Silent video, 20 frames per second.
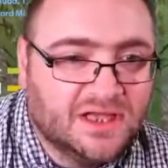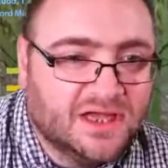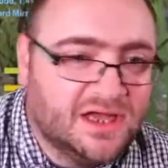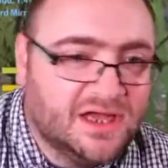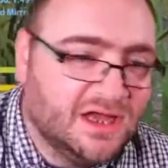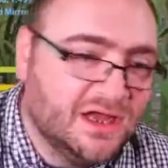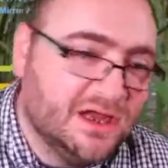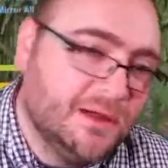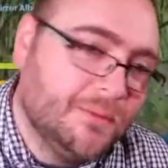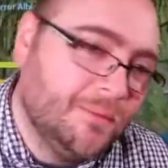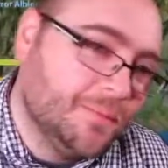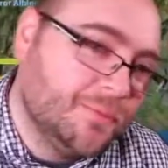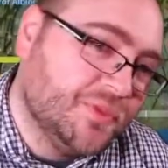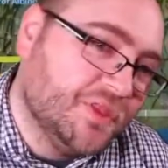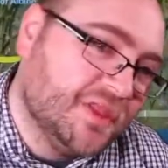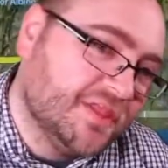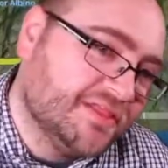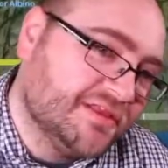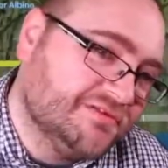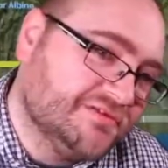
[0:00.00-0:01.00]

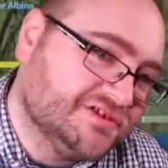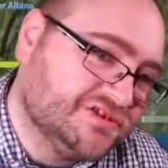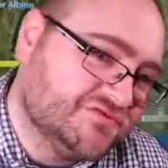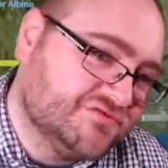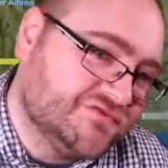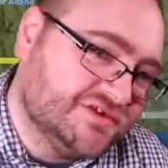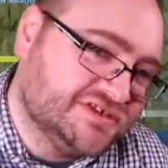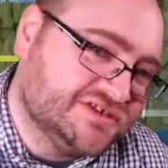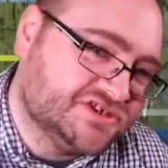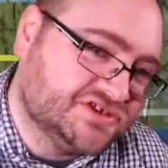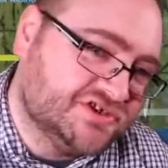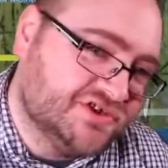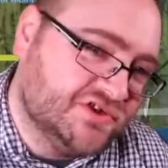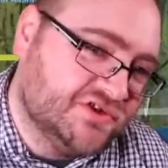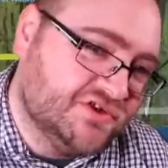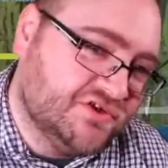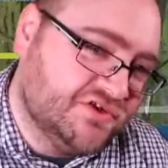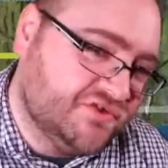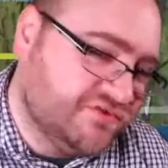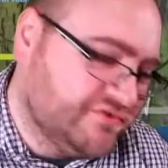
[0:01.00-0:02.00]
There is a risk
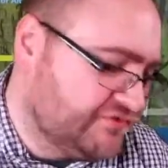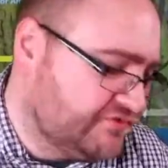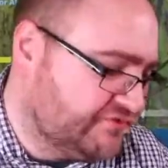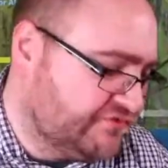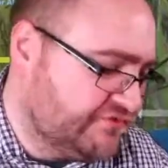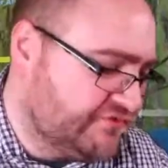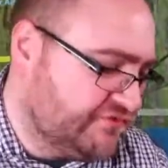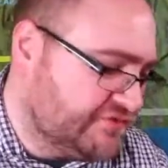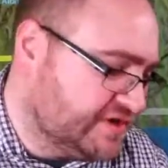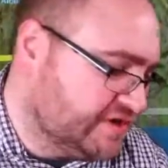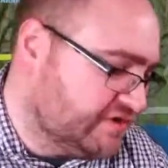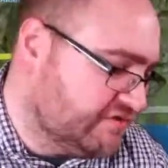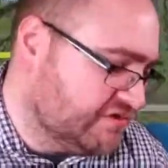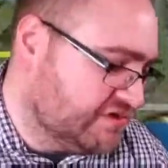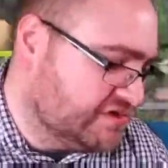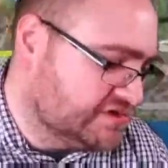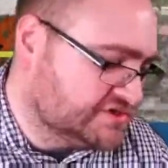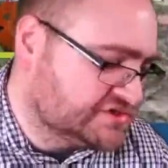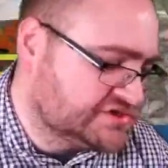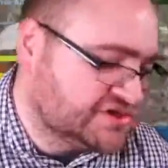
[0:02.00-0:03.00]
of
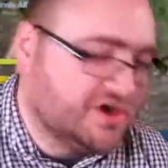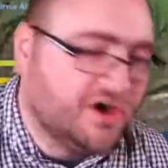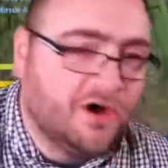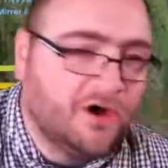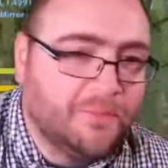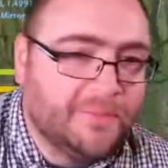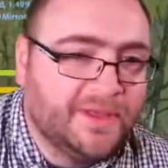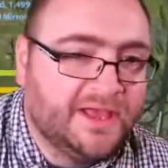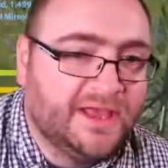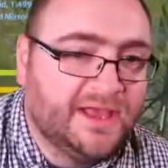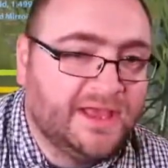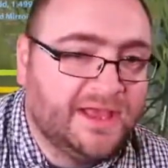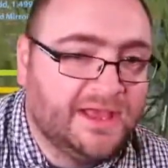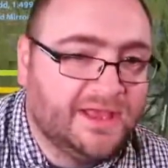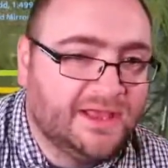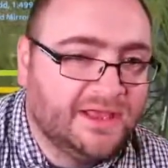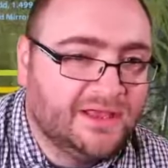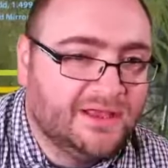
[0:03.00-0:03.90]
grass carp here.